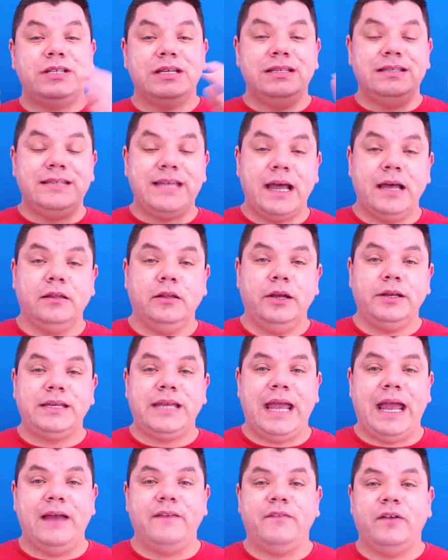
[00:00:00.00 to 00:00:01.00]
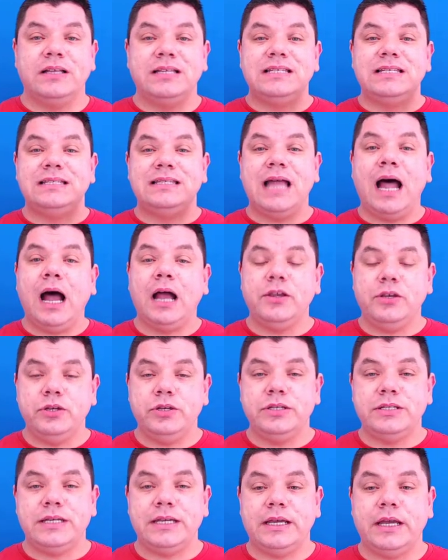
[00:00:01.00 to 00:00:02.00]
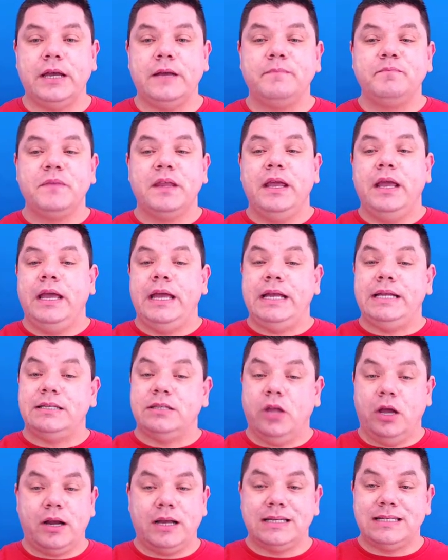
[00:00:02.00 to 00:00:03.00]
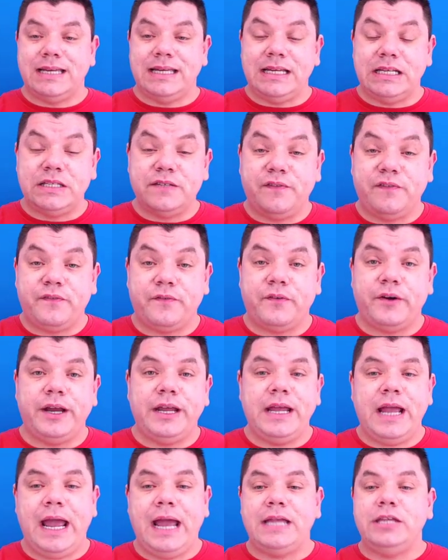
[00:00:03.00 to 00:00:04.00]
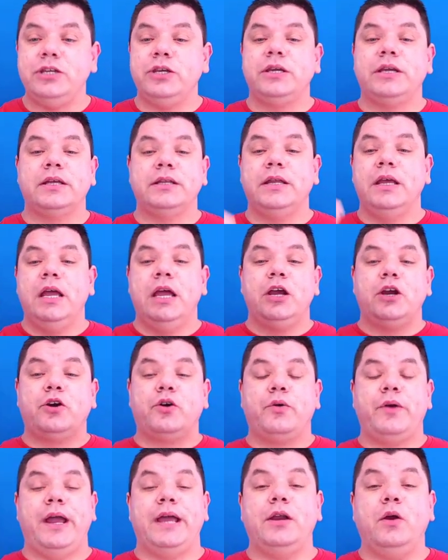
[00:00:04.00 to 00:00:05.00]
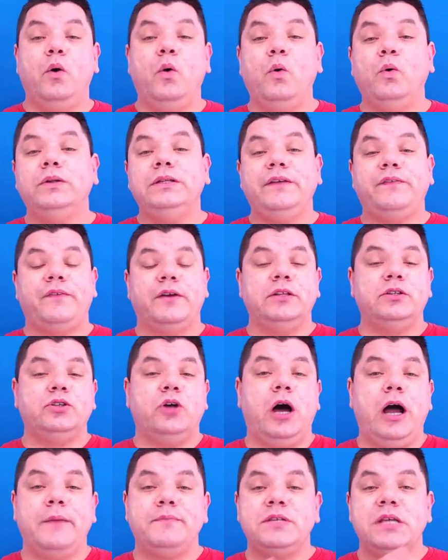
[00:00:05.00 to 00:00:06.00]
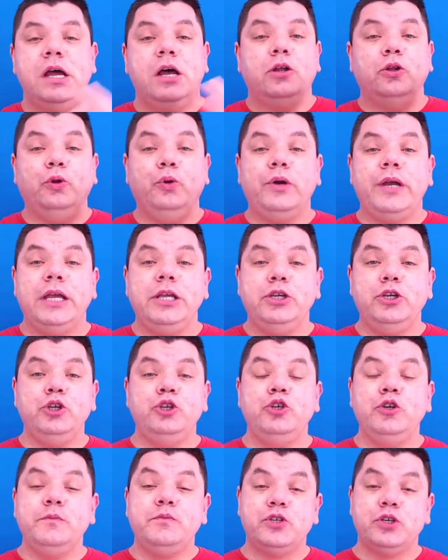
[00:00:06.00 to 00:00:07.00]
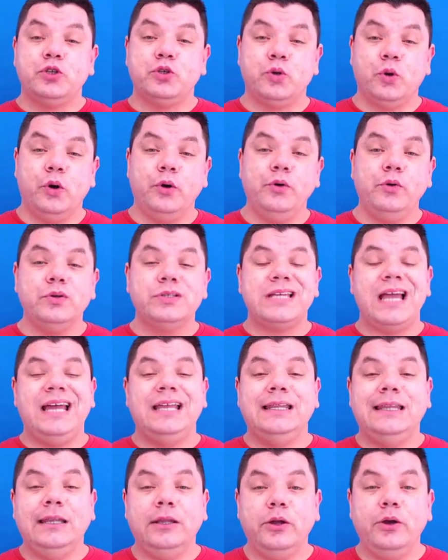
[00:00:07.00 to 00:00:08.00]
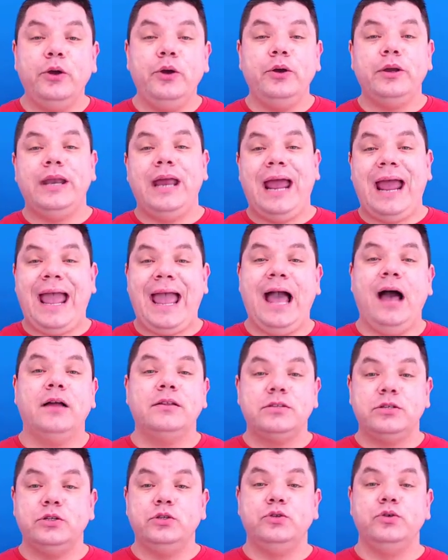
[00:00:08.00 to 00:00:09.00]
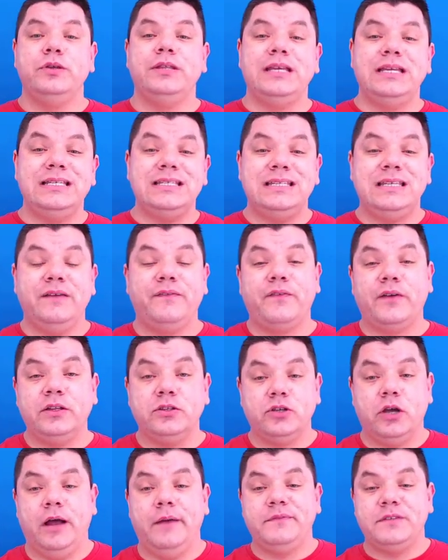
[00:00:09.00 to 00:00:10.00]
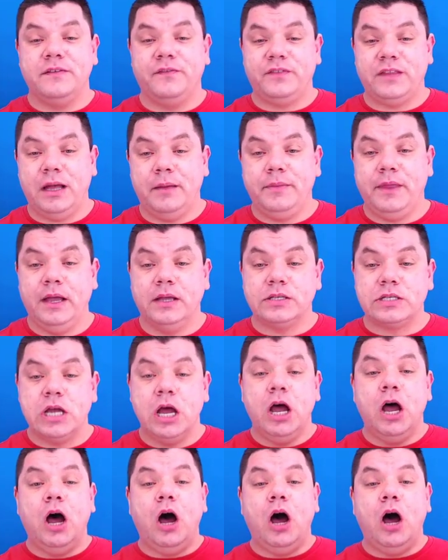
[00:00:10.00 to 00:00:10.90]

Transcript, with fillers: you to download Canva, start using it. Like I said, it's free and you can create all different types. Look at YouTube tutorials and learn how to do these different types of thumbnails.